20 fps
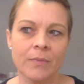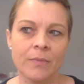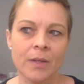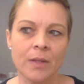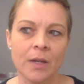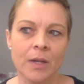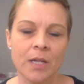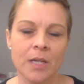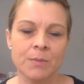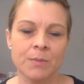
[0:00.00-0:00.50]

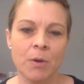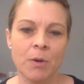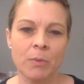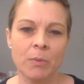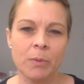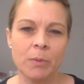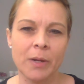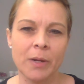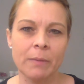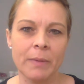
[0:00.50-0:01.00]
It's probably
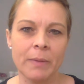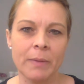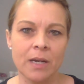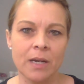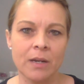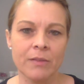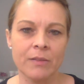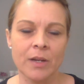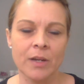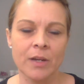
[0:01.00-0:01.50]
going to be in
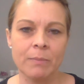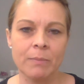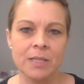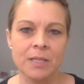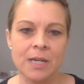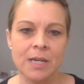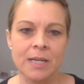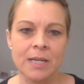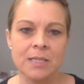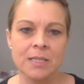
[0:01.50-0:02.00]
another couple of
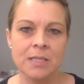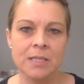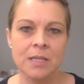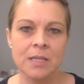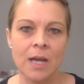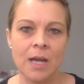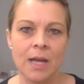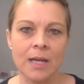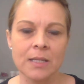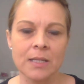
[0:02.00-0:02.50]
days,
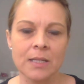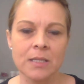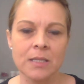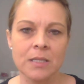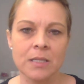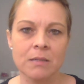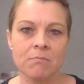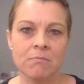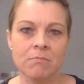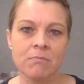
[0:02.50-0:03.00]

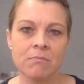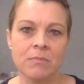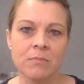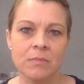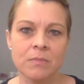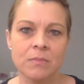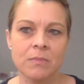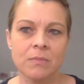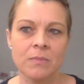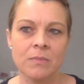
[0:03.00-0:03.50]
and
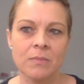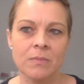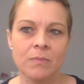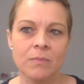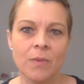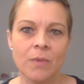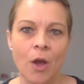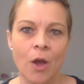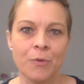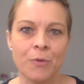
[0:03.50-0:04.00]

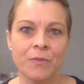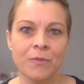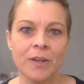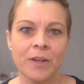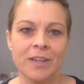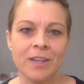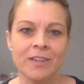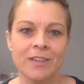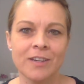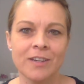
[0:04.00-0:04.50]

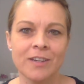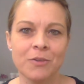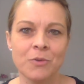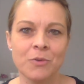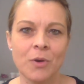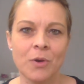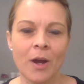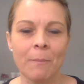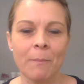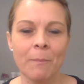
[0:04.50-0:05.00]
hopefully you'll
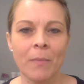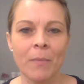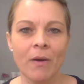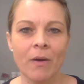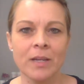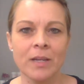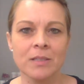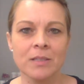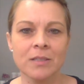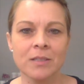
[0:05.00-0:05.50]
come by
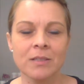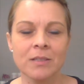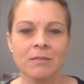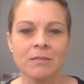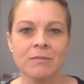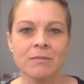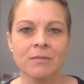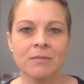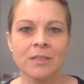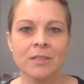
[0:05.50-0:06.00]
and
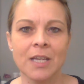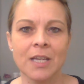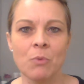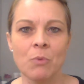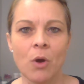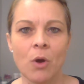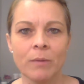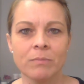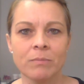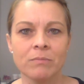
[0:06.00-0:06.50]
see what
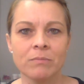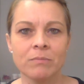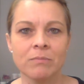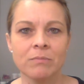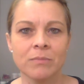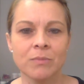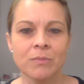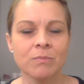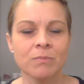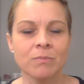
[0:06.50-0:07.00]
I'm
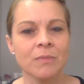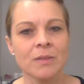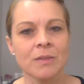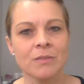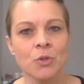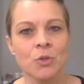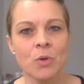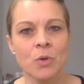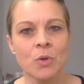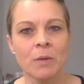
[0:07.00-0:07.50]

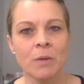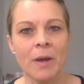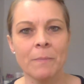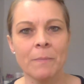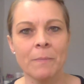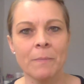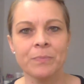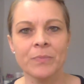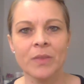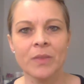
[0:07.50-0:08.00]
talking about.
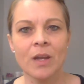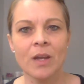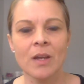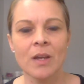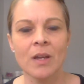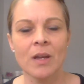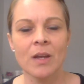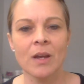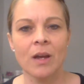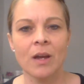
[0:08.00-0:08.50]

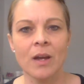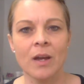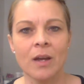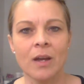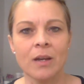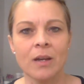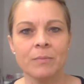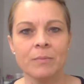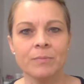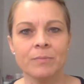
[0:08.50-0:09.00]

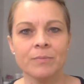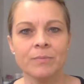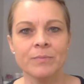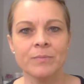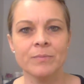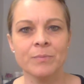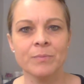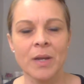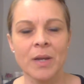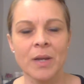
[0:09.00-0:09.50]
But
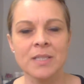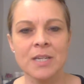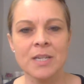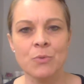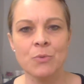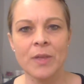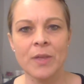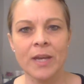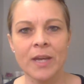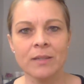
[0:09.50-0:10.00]

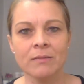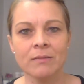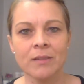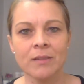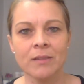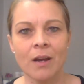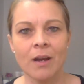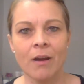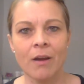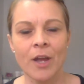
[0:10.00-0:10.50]
until then,
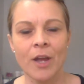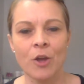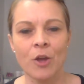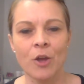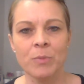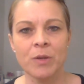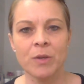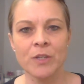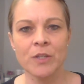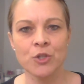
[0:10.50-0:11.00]
I
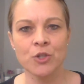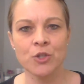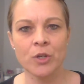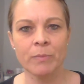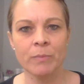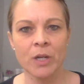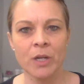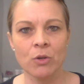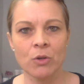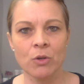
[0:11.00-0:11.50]
hope you've enjoyed
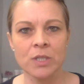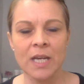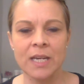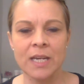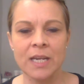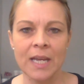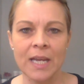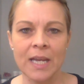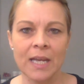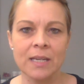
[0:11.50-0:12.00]
my content
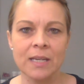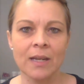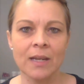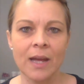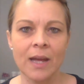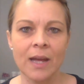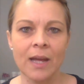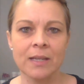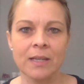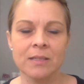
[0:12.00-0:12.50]
again,
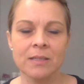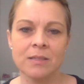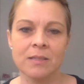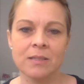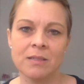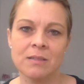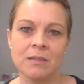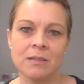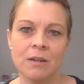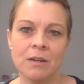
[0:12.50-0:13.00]

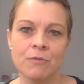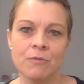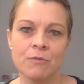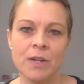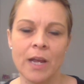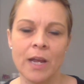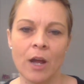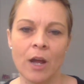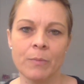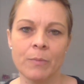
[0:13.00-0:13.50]
and I
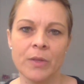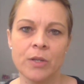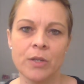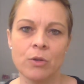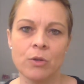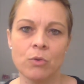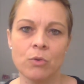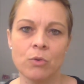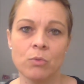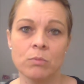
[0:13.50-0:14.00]
really hope that
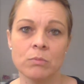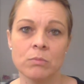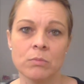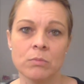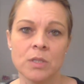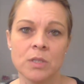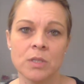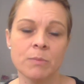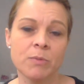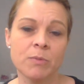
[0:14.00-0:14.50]
you'll
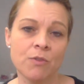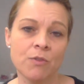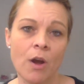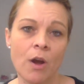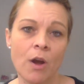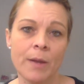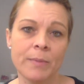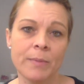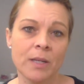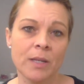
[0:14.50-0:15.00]

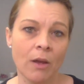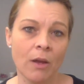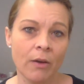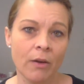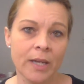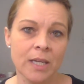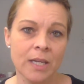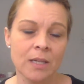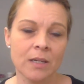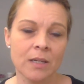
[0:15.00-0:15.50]
subscribe,
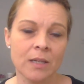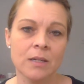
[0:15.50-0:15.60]
like,